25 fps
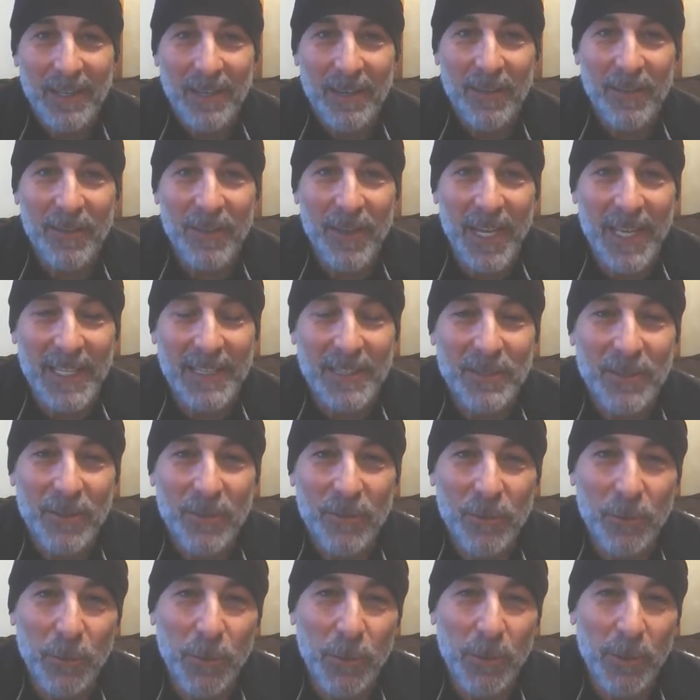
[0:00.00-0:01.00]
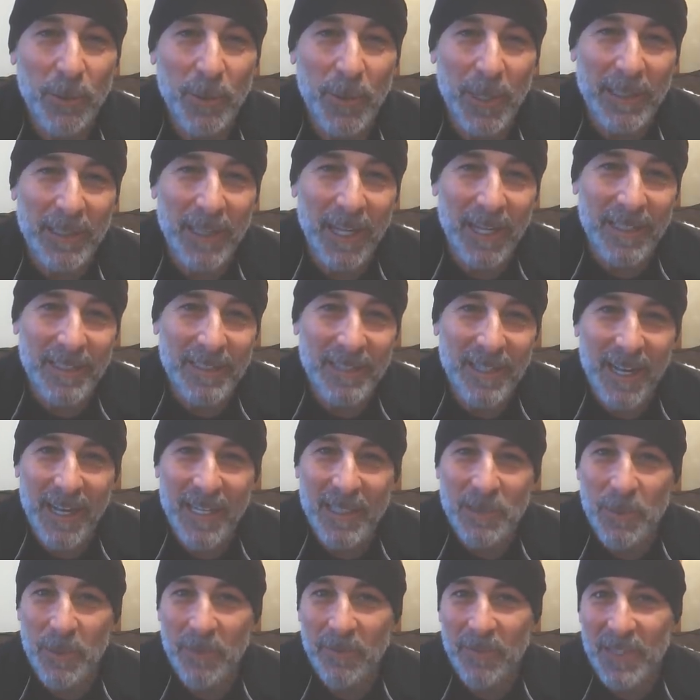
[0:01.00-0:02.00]
That through the bloodlines, and
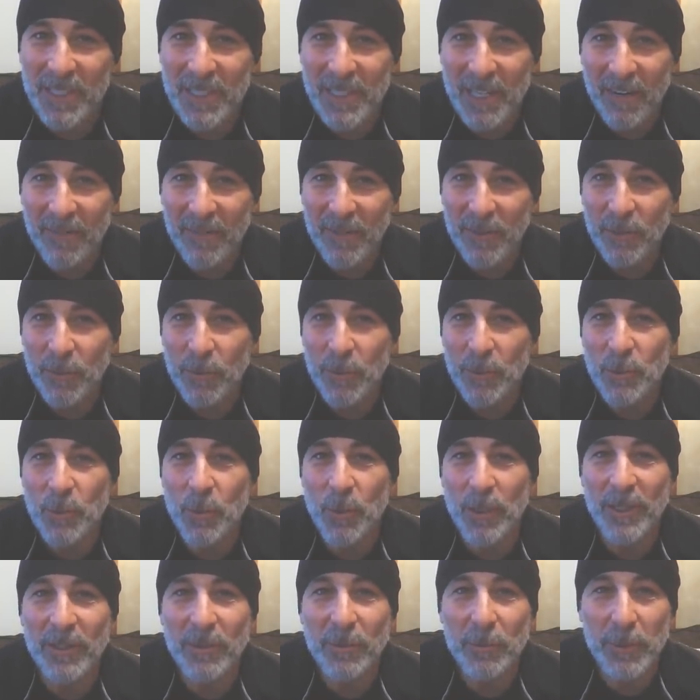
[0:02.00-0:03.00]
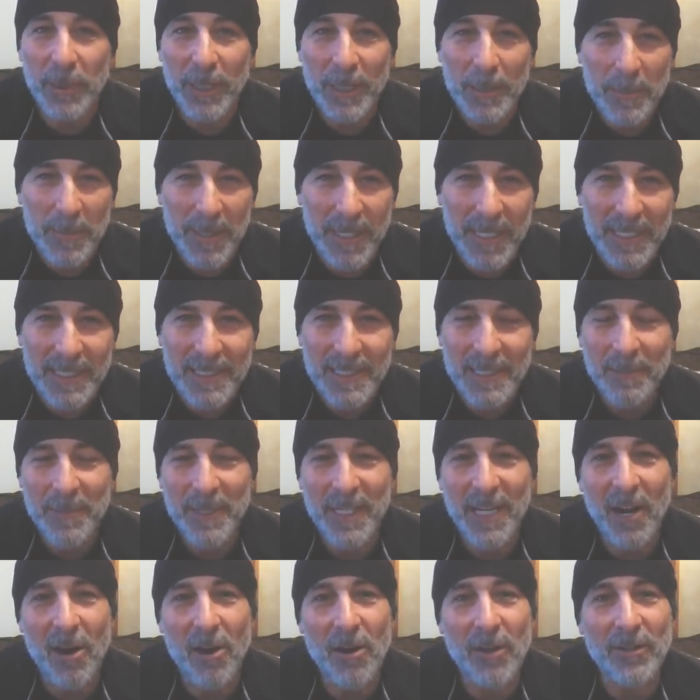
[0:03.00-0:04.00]
as we've discovered through 23andMe and some of
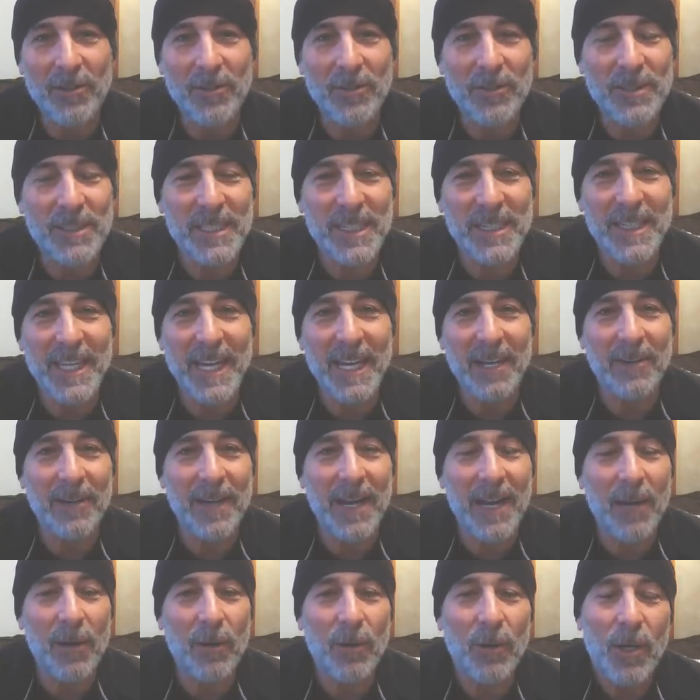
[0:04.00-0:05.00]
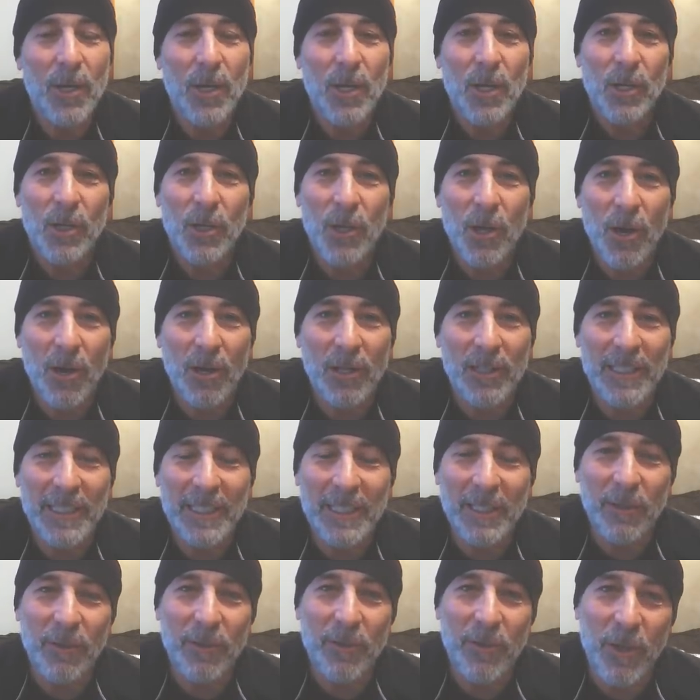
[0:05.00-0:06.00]
the articles, that they are now
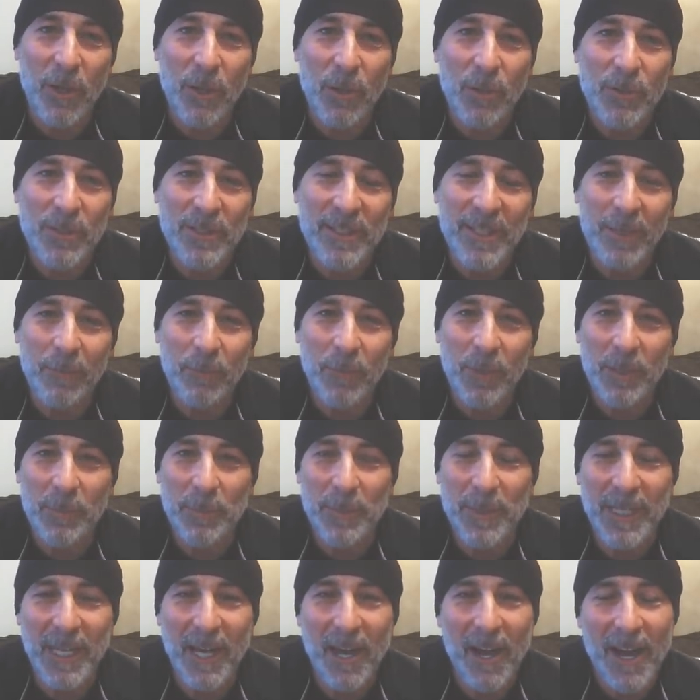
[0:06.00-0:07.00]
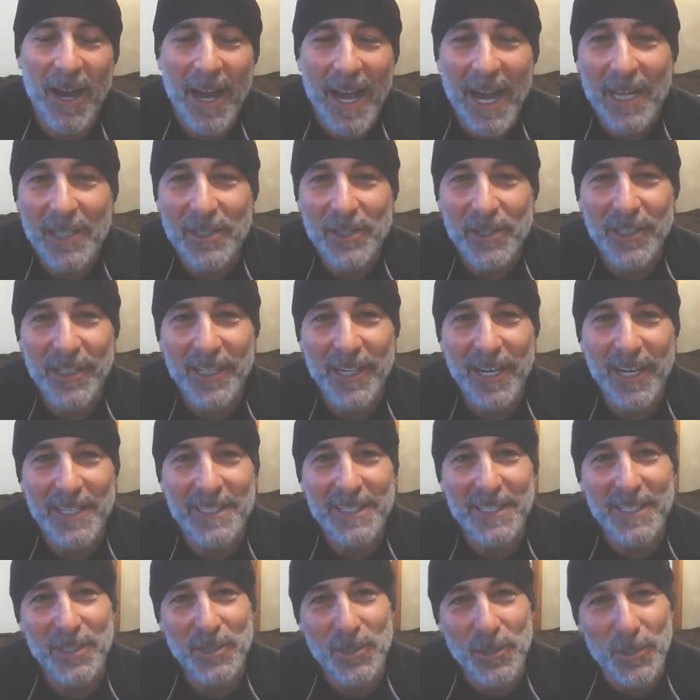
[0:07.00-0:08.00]
calling those that would be
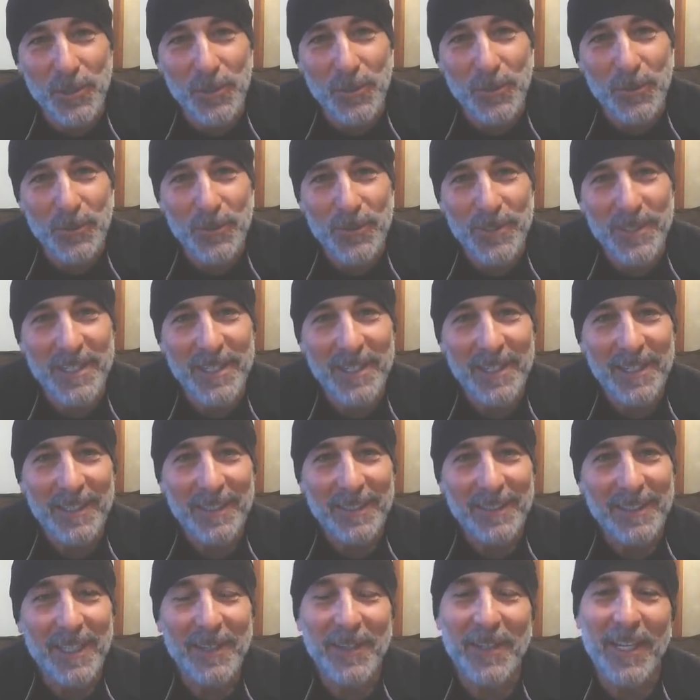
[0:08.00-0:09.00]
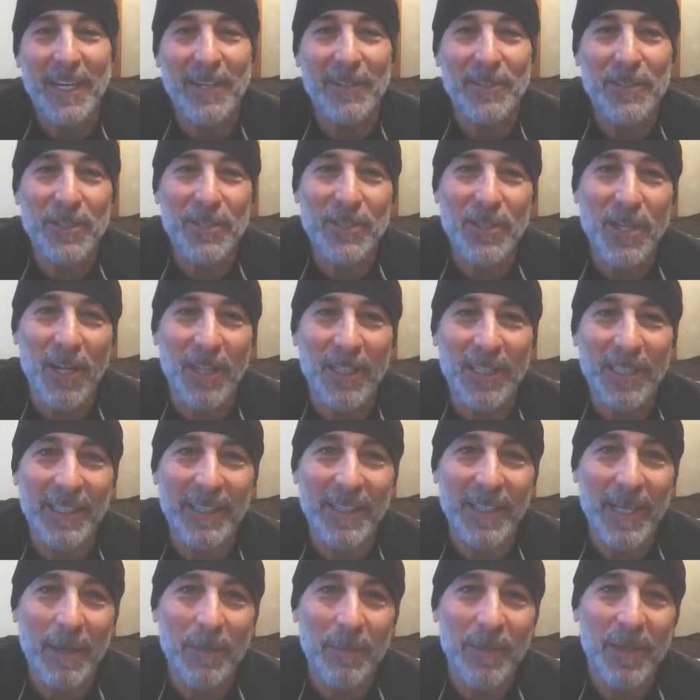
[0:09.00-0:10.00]
Ashkenazi Jews, that they are just
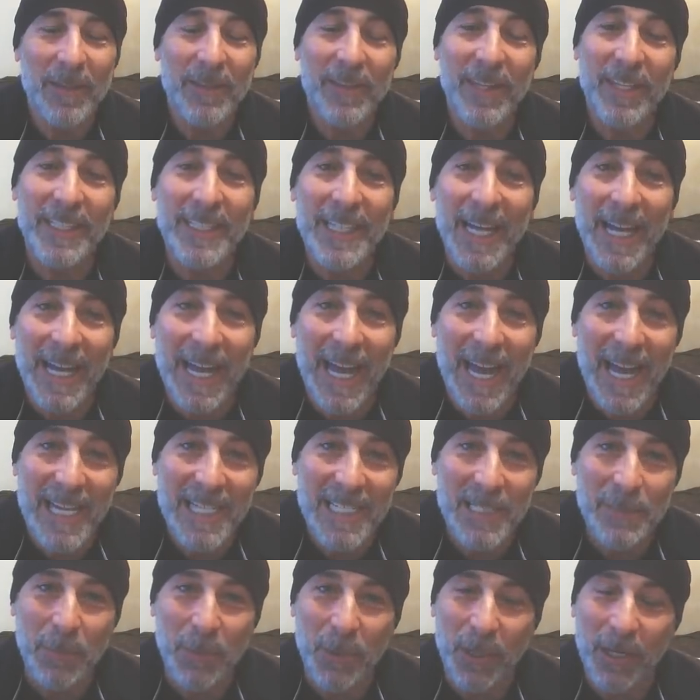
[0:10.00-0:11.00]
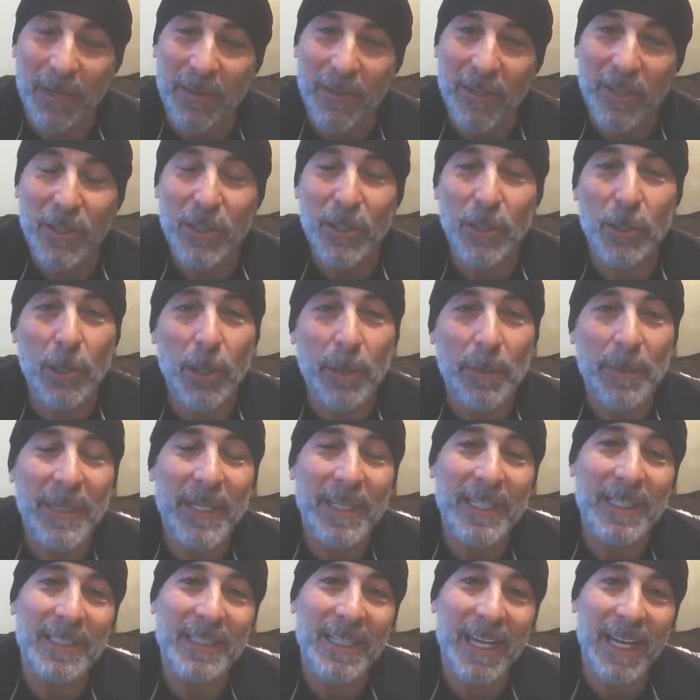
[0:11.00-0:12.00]
calling them the diaspora, the
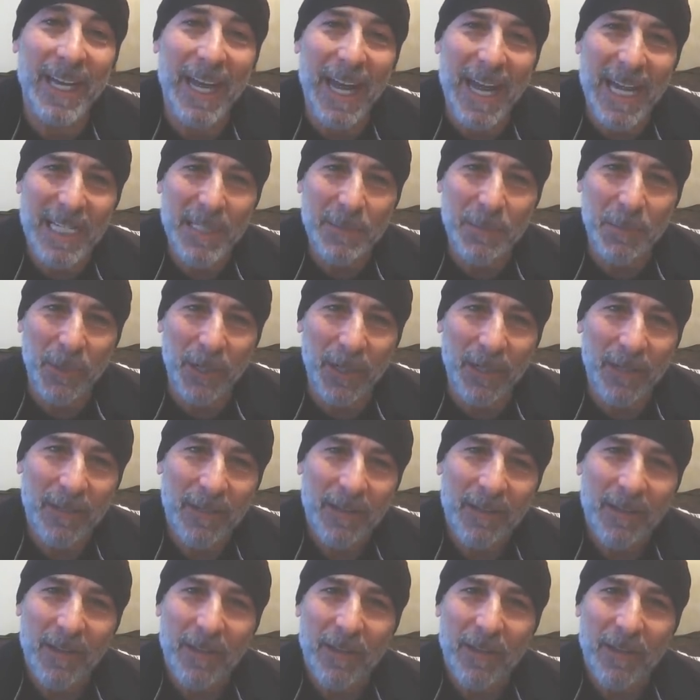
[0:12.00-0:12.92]
European diaspora,